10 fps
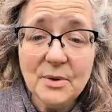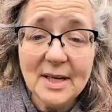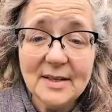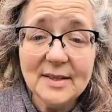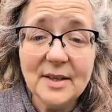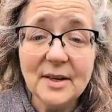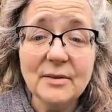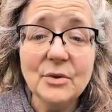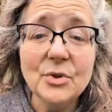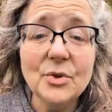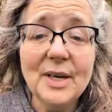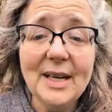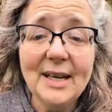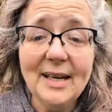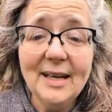So glad to see all of you
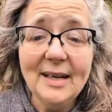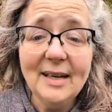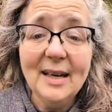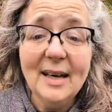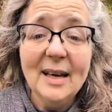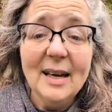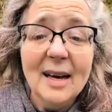joining.